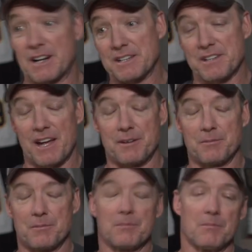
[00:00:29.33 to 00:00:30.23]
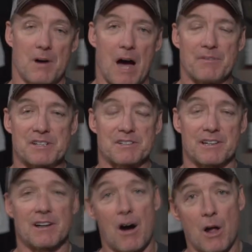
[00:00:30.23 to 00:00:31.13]
And I said,
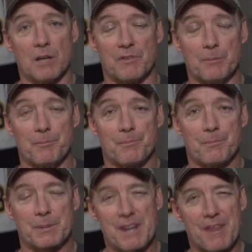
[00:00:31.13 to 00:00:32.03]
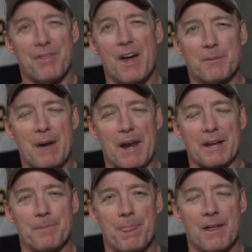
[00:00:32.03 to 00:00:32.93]
obviously, all of them. But then I thought about
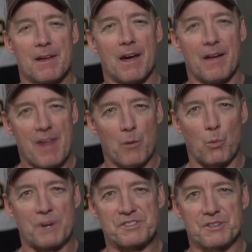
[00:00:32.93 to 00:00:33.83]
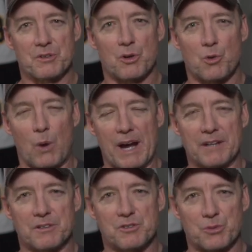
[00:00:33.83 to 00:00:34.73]
it, and that wasn't quite
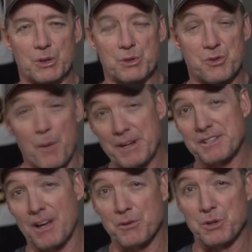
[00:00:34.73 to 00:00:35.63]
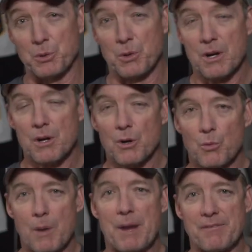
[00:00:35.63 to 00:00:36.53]
true. So I'm going to tell you
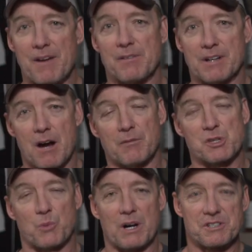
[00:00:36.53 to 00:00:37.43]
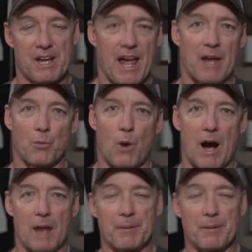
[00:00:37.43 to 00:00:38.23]
what my favorite coverage was and why.